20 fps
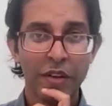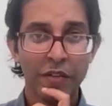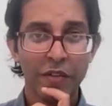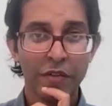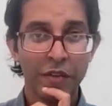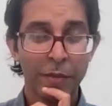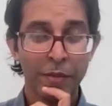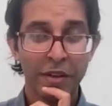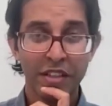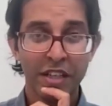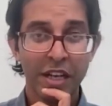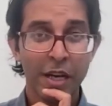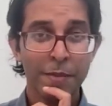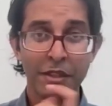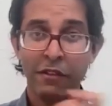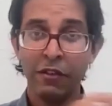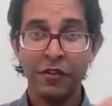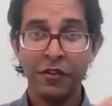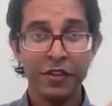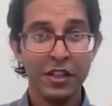from the times,
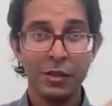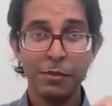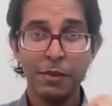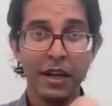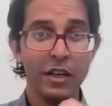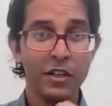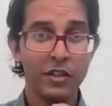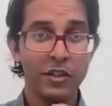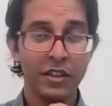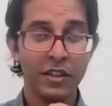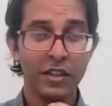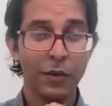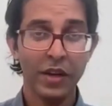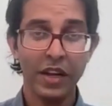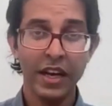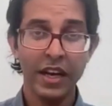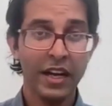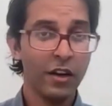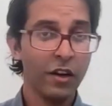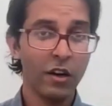even for this patient that we
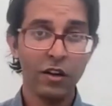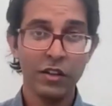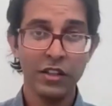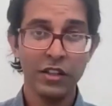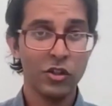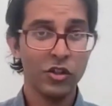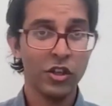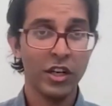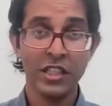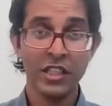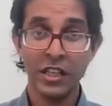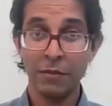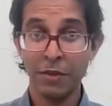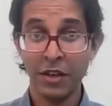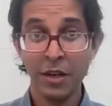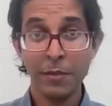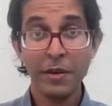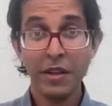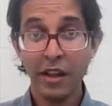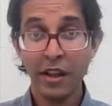had all these drains and
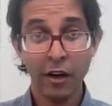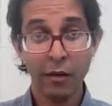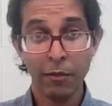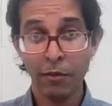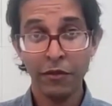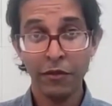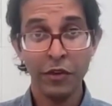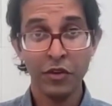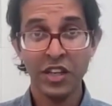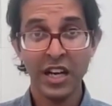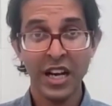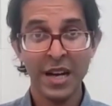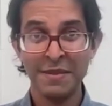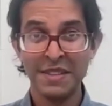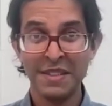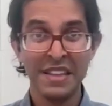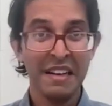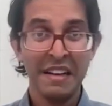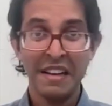manipulated him a few times,